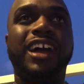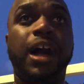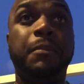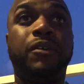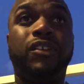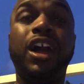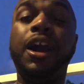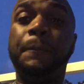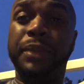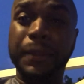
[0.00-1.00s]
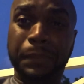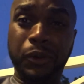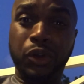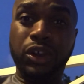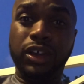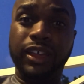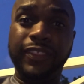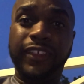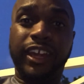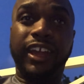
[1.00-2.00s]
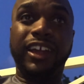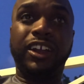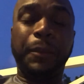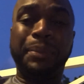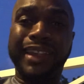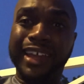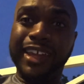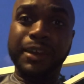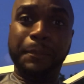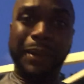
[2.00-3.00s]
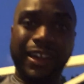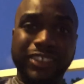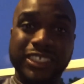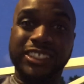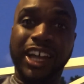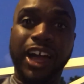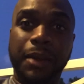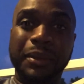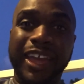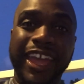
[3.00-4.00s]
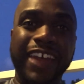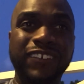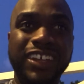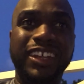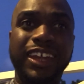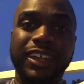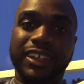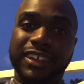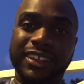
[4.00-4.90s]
I'm around people that complain about the job every day.